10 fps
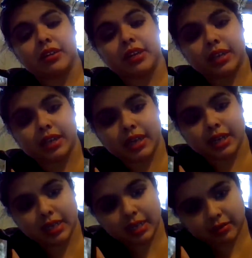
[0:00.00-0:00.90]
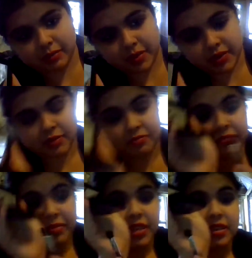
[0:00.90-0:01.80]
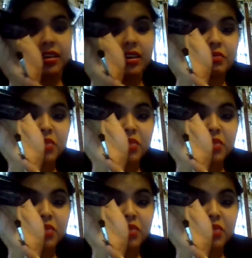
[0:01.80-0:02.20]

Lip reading: You can kind of tell basically